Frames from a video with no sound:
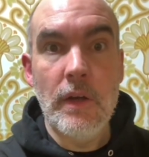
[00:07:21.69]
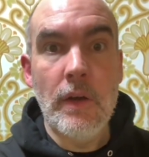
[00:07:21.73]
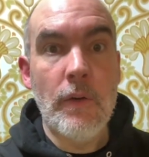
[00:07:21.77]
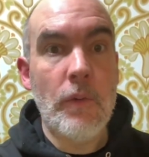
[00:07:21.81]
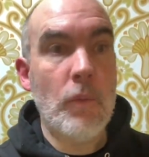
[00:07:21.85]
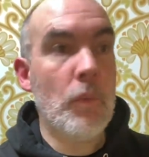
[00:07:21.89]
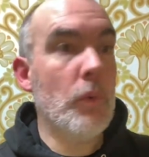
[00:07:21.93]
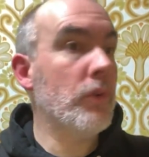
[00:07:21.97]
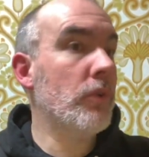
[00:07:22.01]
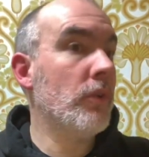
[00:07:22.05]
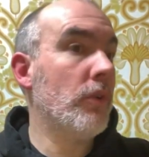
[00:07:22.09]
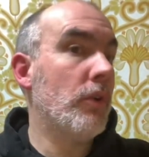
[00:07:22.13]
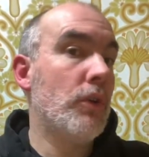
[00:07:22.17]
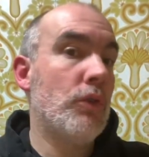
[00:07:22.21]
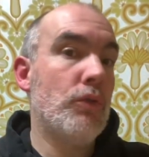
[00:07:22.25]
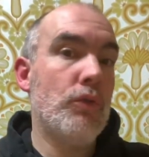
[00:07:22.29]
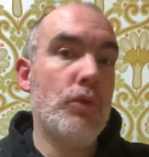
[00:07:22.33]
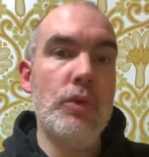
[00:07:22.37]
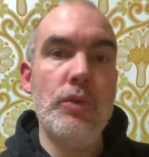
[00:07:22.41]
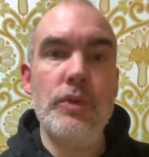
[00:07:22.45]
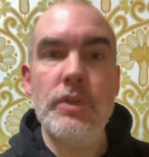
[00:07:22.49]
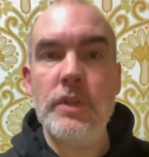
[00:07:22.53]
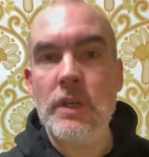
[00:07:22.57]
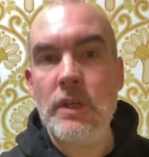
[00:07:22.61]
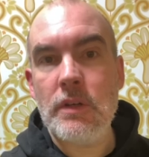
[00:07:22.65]
Was I
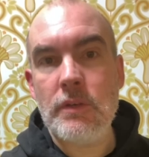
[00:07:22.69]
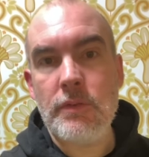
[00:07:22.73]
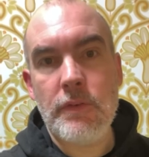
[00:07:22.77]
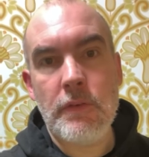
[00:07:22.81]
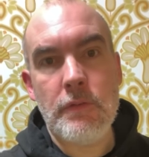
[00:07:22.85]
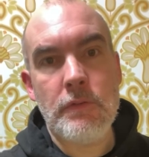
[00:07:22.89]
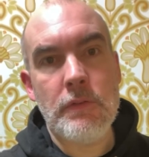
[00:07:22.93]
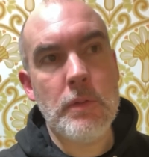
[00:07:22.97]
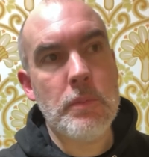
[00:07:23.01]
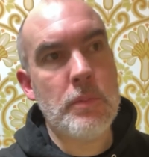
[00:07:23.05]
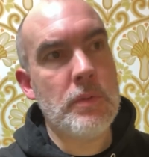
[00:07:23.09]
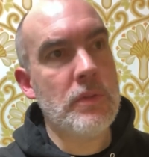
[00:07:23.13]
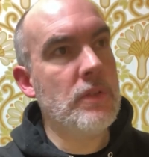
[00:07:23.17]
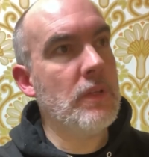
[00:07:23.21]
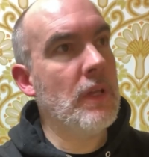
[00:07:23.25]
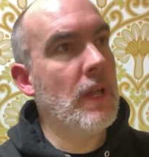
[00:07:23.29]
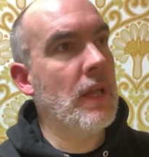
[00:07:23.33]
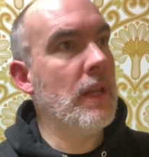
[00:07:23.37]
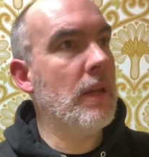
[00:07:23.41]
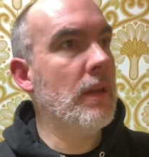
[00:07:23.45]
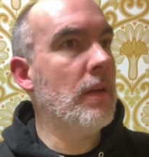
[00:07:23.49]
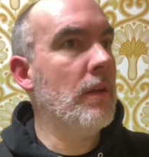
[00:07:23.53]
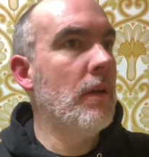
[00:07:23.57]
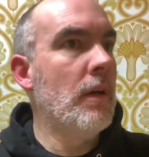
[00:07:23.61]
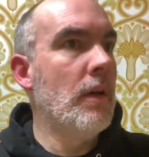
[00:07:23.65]
cruising at
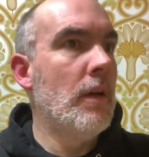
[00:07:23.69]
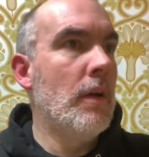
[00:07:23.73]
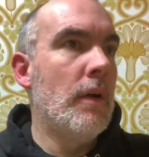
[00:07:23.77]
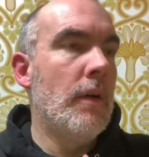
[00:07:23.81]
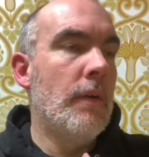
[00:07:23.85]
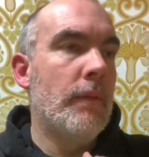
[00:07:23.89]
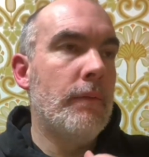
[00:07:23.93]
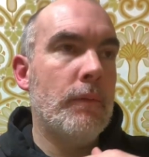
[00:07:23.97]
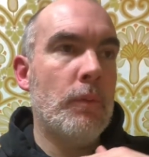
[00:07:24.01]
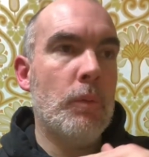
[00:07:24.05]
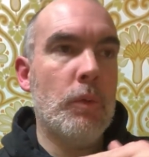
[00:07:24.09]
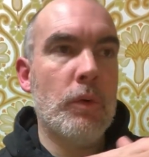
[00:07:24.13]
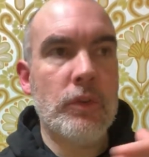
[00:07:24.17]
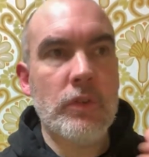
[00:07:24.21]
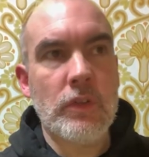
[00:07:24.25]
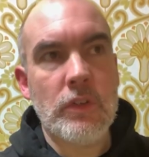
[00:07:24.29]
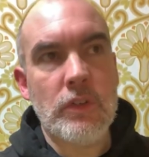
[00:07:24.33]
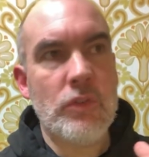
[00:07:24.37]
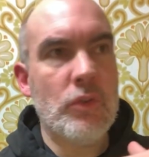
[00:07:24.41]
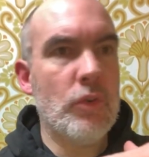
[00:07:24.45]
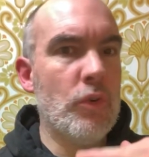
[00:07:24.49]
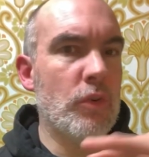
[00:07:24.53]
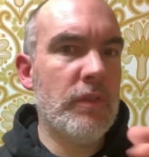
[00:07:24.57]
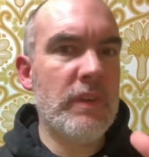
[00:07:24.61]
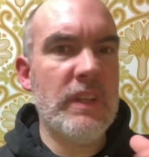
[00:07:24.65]
50%? was I
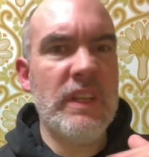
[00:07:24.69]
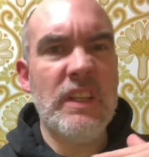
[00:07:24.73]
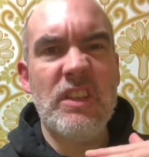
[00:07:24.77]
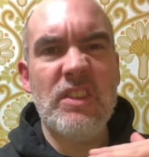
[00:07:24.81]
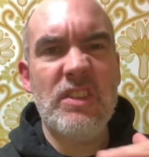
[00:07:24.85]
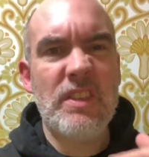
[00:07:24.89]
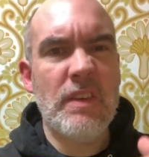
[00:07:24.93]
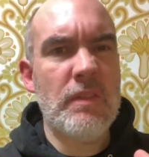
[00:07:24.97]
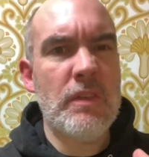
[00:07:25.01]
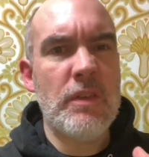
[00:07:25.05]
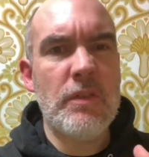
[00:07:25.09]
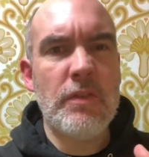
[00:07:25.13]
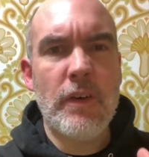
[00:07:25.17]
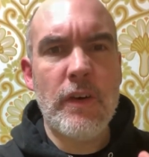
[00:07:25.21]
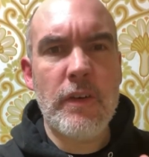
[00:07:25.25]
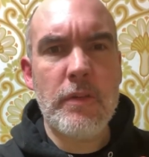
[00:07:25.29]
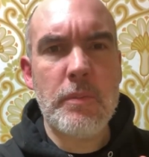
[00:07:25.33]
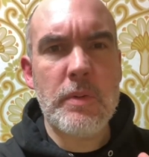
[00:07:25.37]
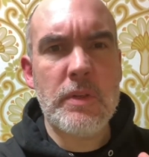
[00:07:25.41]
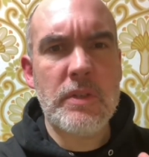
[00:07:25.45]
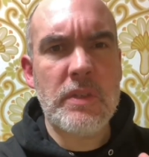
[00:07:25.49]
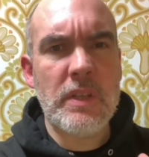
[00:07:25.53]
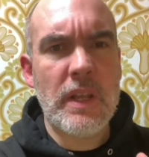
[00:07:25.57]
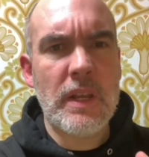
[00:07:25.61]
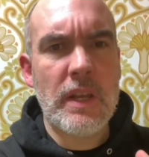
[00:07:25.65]
sort of in the
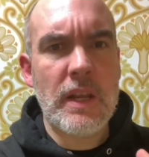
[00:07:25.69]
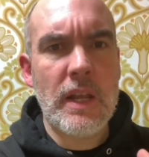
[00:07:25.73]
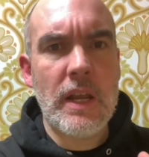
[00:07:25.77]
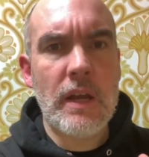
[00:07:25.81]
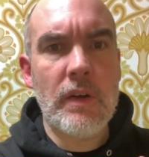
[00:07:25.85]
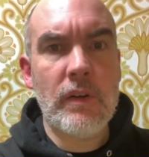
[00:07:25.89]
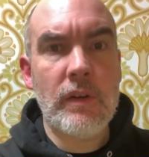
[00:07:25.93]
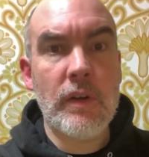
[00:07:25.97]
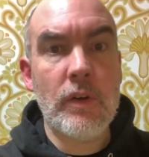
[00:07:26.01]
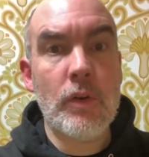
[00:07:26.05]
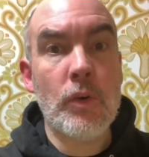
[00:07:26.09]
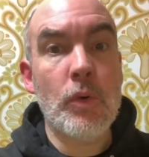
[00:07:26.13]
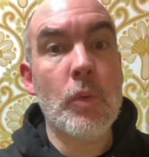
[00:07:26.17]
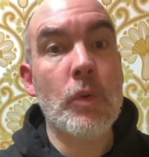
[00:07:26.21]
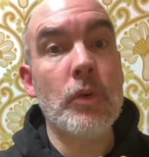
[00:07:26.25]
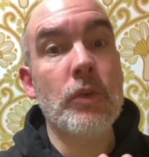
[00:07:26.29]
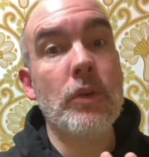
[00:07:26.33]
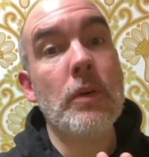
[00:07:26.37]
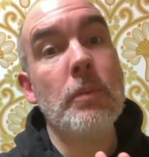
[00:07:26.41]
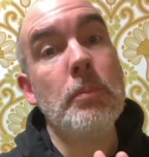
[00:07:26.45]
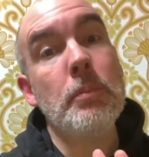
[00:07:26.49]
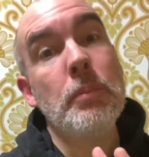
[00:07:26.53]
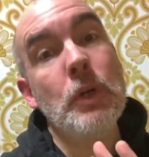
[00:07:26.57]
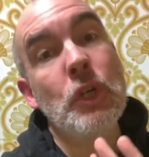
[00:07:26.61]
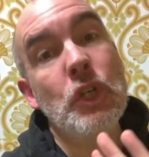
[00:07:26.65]
75% area or was I
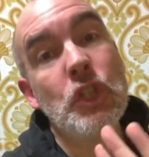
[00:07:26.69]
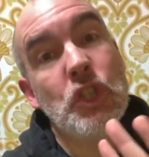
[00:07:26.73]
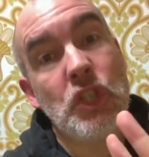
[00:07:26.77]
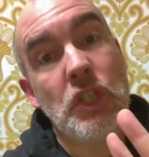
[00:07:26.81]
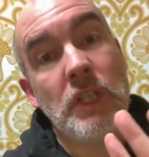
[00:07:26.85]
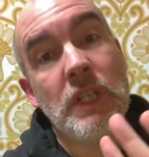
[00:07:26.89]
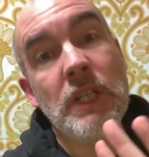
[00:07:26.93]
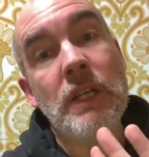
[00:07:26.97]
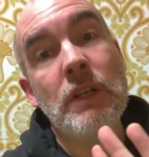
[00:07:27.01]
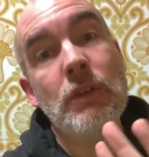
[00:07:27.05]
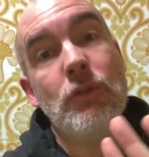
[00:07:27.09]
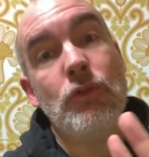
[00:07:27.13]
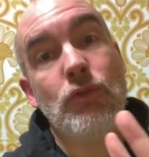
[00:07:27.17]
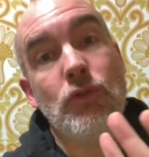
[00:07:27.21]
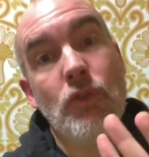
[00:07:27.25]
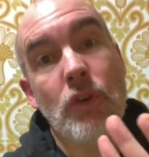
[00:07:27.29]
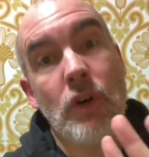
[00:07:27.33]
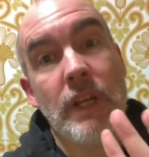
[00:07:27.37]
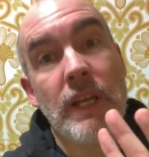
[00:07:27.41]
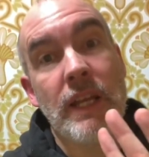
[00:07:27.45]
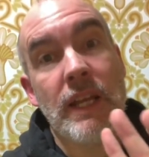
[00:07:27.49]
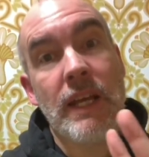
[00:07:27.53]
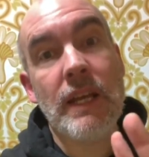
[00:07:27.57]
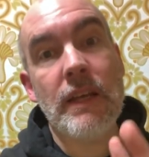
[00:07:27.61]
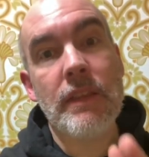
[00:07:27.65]
pushing it
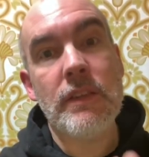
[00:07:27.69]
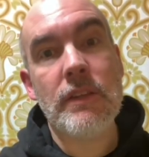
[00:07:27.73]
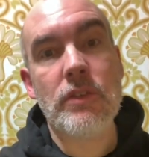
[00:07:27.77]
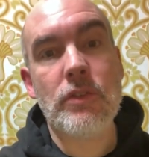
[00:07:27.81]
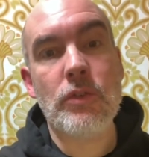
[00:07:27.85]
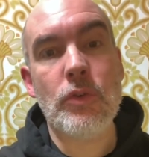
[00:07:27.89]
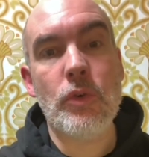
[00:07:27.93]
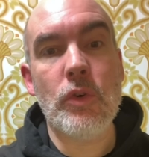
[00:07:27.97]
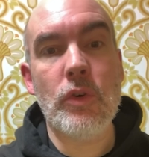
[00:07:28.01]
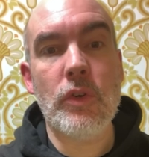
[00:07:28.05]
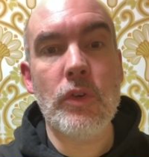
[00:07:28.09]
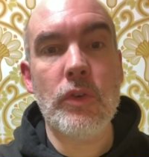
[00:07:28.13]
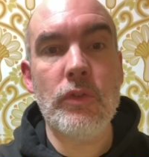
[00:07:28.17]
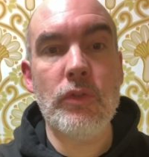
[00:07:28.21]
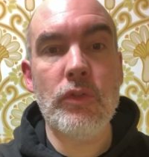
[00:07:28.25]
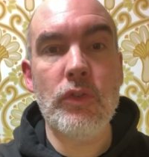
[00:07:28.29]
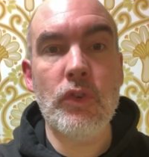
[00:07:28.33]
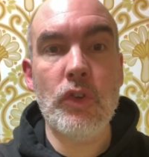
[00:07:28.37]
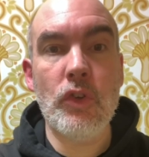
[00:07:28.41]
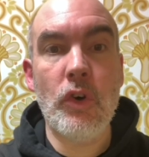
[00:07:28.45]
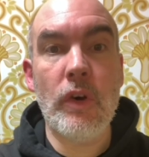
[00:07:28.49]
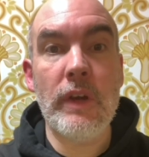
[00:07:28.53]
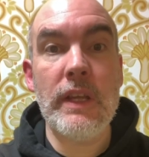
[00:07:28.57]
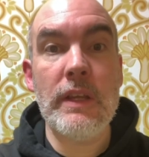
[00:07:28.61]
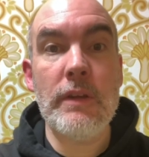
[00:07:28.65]
right at the sort of
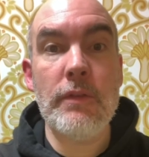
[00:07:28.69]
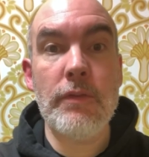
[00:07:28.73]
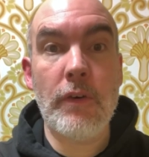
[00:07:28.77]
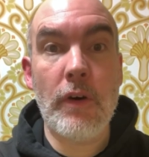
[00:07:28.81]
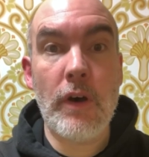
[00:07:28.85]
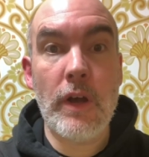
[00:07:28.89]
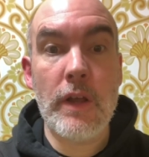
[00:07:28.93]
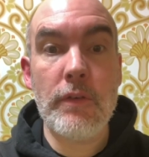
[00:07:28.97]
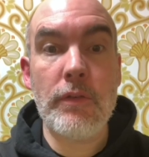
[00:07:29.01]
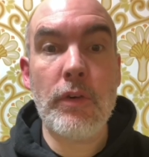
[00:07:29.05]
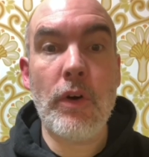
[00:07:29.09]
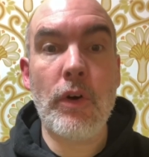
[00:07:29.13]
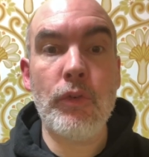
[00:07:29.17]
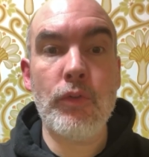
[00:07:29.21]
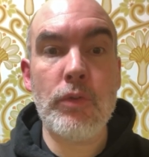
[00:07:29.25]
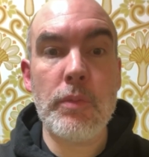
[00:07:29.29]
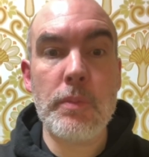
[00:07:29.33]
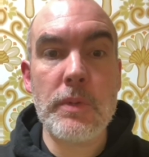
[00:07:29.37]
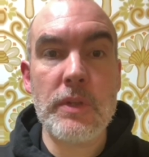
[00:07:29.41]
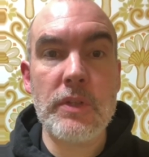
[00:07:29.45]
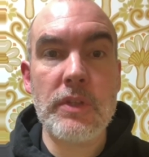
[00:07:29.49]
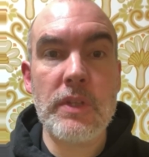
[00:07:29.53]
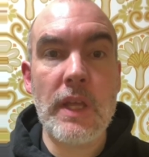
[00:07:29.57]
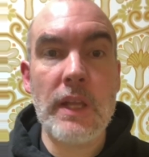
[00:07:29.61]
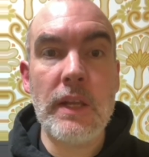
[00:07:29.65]
95,
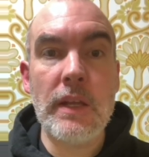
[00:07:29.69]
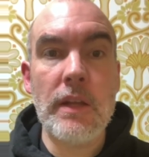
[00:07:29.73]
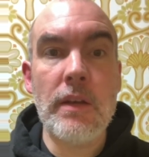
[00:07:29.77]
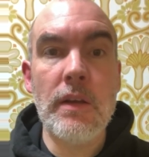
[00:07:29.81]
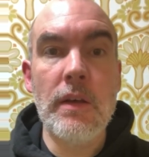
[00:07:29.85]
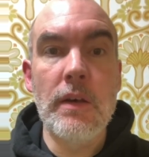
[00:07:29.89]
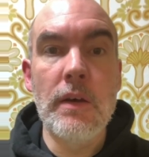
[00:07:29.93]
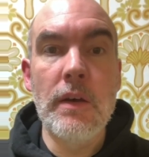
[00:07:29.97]
100%